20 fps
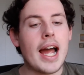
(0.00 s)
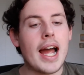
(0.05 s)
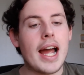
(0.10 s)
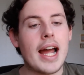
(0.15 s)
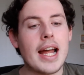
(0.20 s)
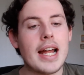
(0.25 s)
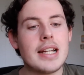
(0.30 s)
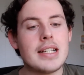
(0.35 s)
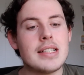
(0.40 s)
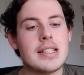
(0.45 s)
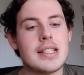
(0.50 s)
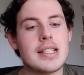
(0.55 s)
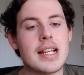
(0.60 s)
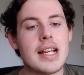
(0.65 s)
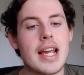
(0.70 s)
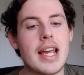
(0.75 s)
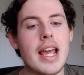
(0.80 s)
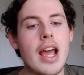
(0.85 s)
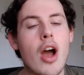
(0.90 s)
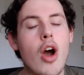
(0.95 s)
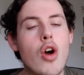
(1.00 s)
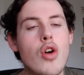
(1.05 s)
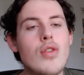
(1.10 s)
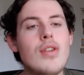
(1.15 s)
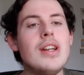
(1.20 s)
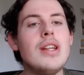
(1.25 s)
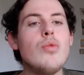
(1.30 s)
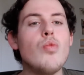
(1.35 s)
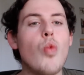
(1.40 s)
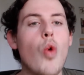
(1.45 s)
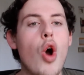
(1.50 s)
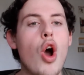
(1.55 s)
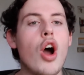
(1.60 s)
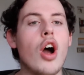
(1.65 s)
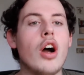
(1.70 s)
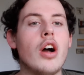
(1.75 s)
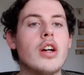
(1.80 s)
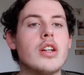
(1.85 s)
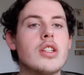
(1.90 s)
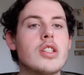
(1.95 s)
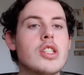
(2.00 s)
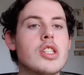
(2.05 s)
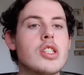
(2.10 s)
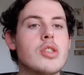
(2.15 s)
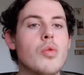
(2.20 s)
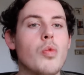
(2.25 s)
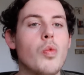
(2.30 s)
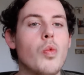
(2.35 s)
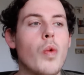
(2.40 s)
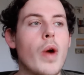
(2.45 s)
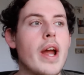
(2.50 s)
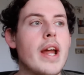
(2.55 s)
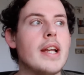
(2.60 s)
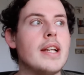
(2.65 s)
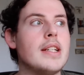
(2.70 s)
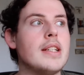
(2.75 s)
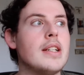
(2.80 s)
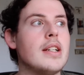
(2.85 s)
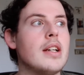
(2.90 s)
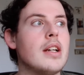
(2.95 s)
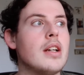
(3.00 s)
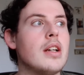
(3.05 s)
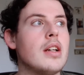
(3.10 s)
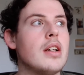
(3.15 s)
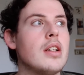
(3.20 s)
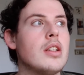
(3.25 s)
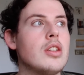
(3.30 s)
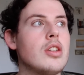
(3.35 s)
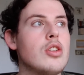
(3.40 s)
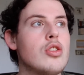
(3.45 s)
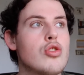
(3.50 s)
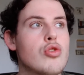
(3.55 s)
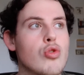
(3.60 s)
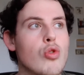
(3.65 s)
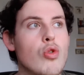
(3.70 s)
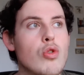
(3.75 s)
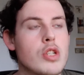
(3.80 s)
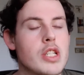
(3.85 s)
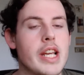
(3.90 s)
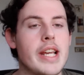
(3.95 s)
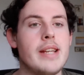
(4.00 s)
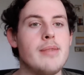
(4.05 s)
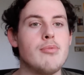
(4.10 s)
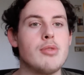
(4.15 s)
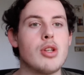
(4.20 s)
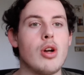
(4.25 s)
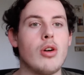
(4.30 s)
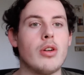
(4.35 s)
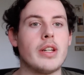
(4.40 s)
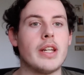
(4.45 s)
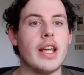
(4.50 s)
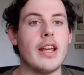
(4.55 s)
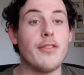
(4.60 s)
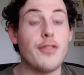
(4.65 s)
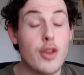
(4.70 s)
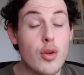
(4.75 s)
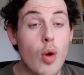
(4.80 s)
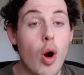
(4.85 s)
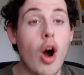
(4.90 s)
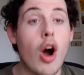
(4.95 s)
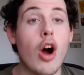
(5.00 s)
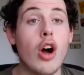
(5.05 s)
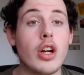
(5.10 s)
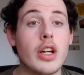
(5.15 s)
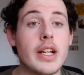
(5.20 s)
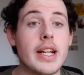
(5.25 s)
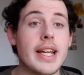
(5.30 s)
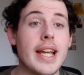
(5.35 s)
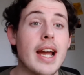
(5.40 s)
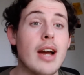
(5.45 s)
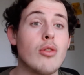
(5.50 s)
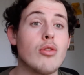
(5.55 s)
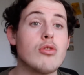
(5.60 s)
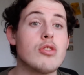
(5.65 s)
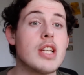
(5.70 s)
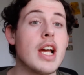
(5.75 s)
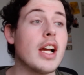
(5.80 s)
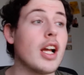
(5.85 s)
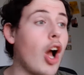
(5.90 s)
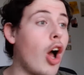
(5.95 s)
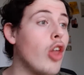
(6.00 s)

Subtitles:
And it only works when you draw teams on if you are going to counter-attack.